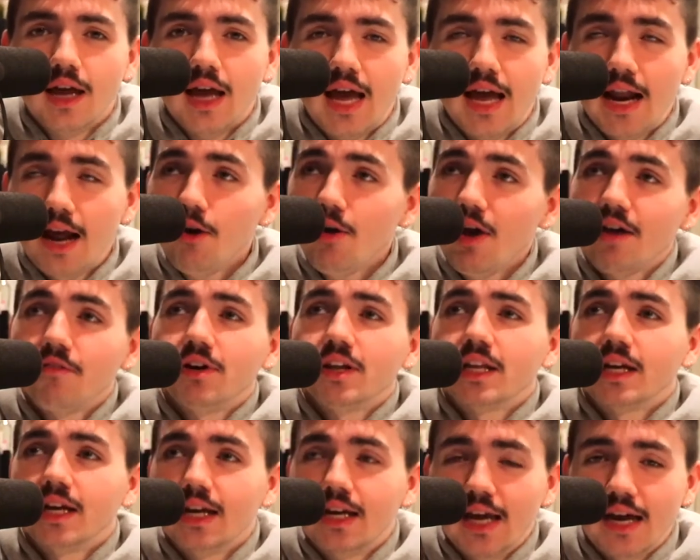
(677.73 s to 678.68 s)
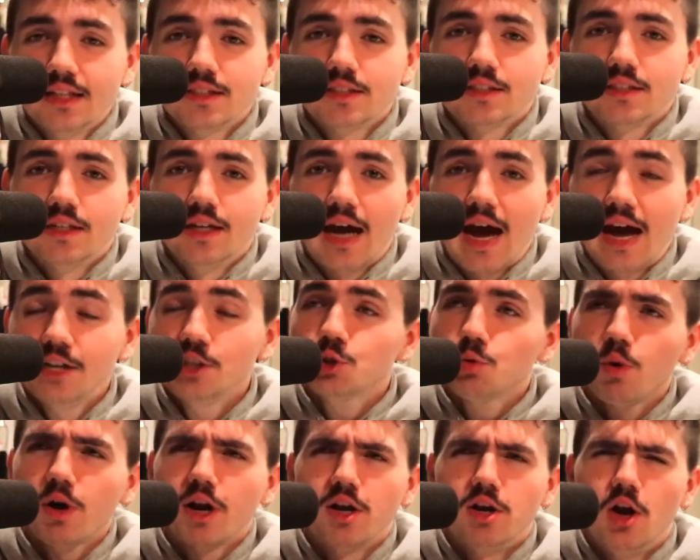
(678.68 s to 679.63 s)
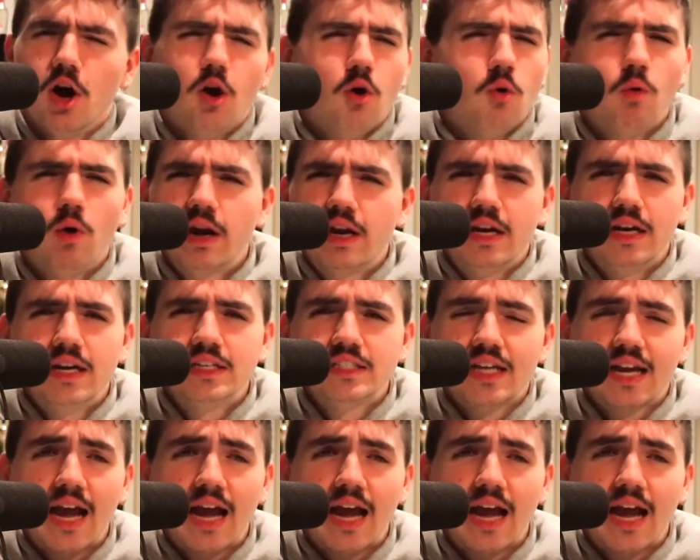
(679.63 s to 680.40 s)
And I don't have anything against it. I just want to know what it is.